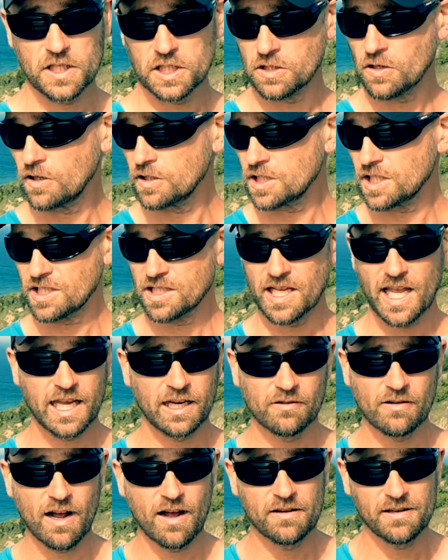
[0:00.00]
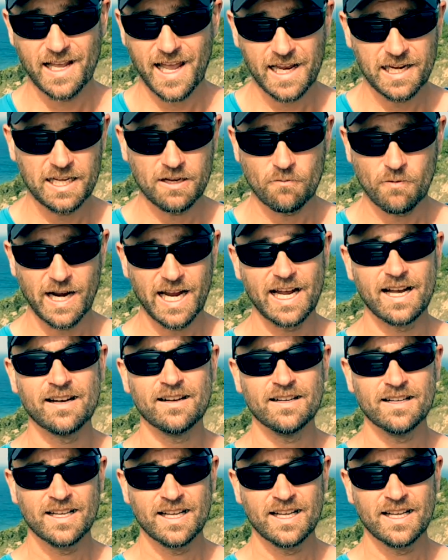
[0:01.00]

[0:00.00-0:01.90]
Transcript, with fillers: don't just hang around anywhere.